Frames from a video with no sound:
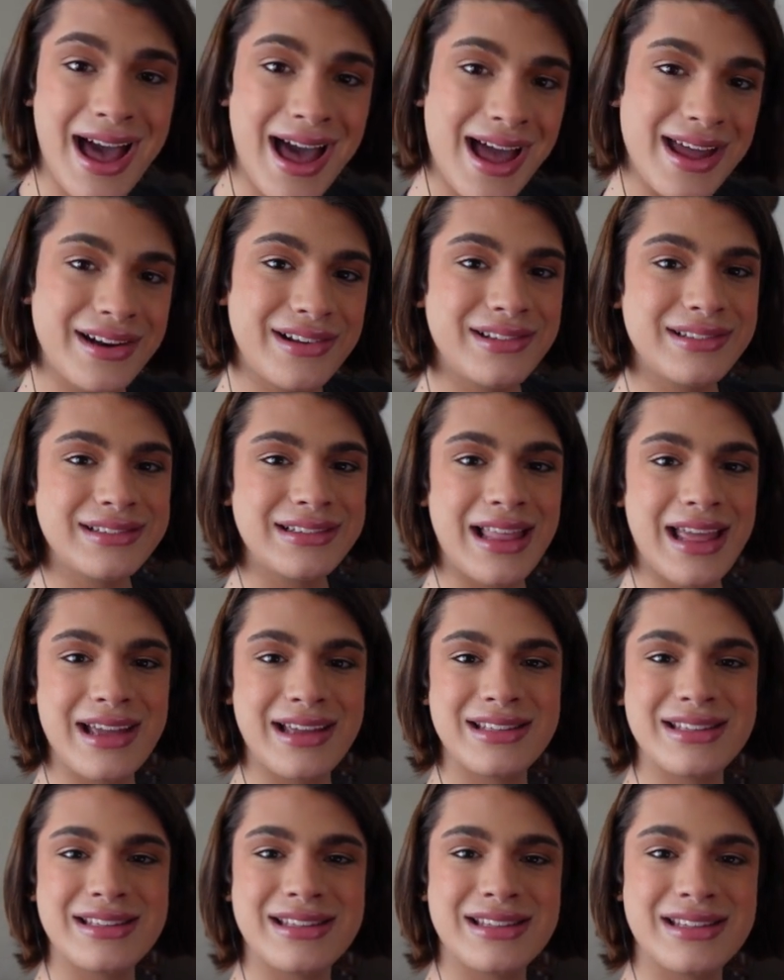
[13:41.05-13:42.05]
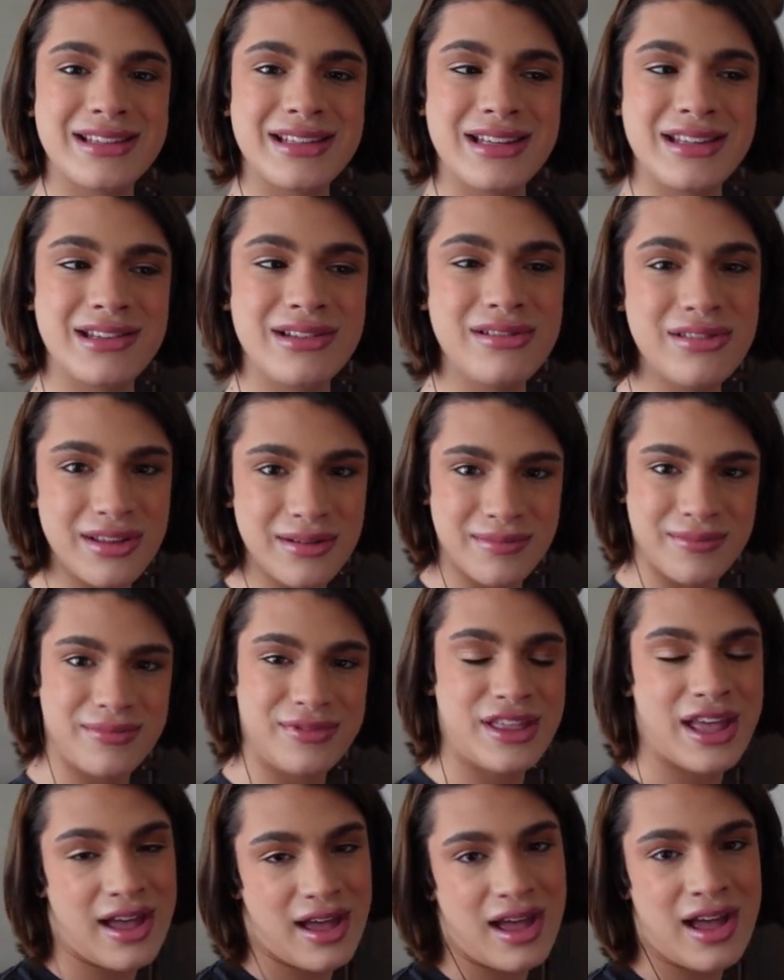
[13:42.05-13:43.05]
I don't like to do them
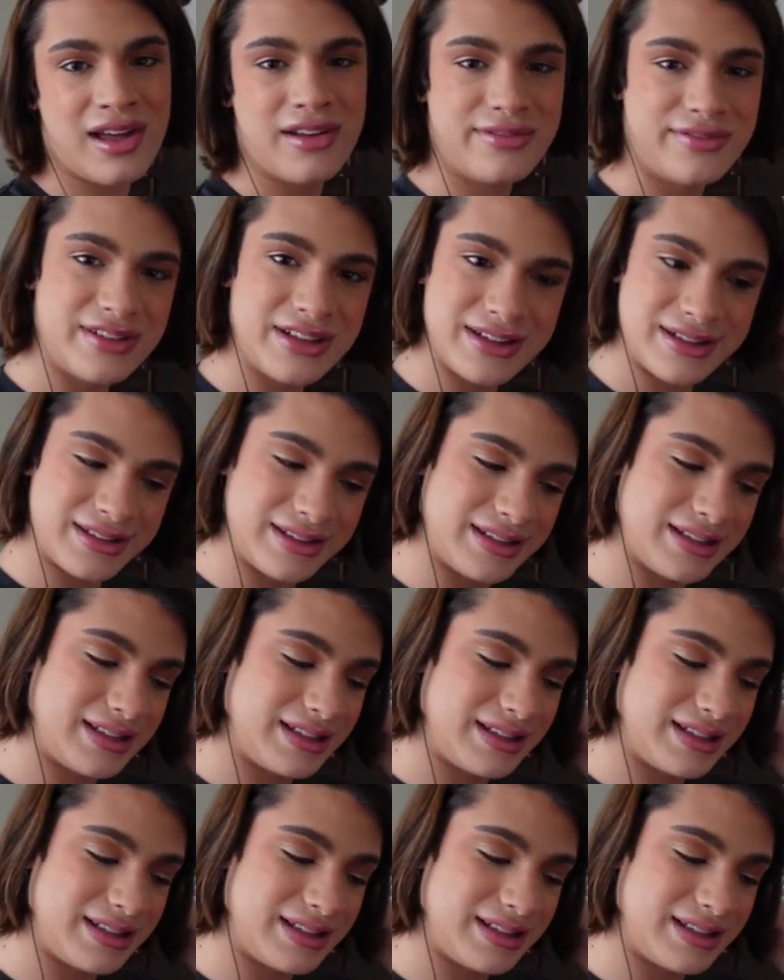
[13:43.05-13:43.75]
that often.